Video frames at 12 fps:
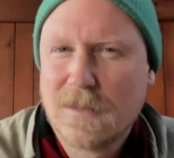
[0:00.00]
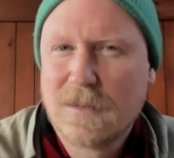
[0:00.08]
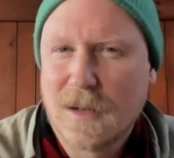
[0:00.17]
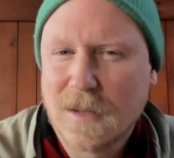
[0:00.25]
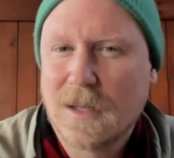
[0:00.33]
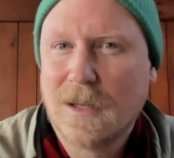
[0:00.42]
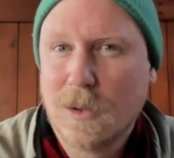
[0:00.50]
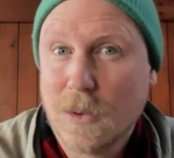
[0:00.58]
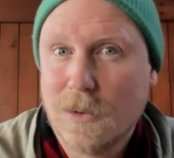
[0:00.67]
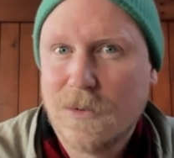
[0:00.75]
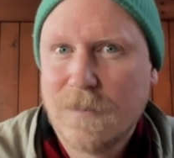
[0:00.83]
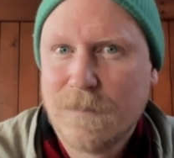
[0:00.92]
stuck in
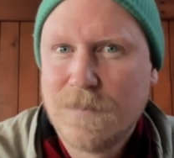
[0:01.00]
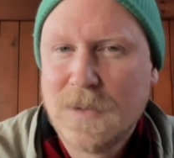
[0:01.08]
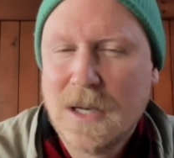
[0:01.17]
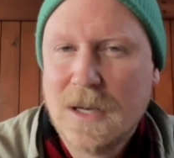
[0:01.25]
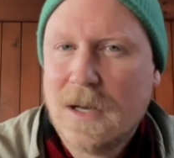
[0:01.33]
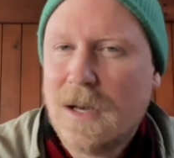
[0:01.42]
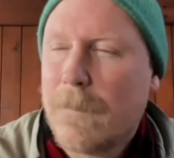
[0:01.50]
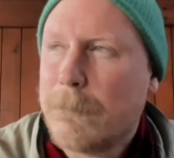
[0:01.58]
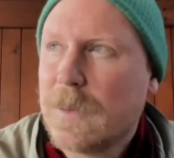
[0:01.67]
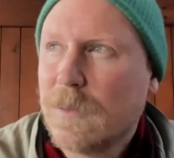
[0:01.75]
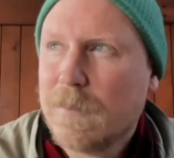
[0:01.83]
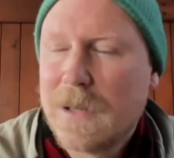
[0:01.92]
good.
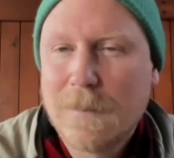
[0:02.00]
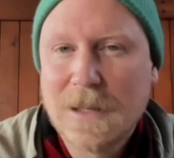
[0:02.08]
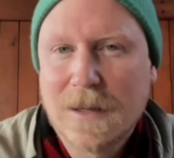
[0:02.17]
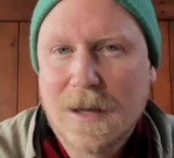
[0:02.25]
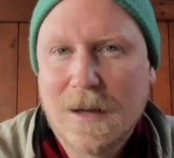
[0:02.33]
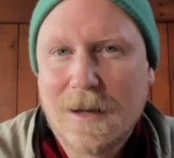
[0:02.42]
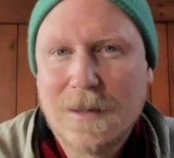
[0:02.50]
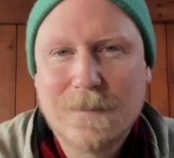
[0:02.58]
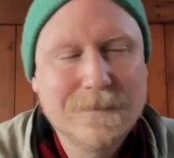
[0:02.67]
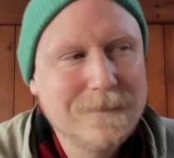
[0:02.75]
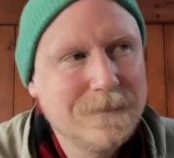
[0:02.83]
But with public art,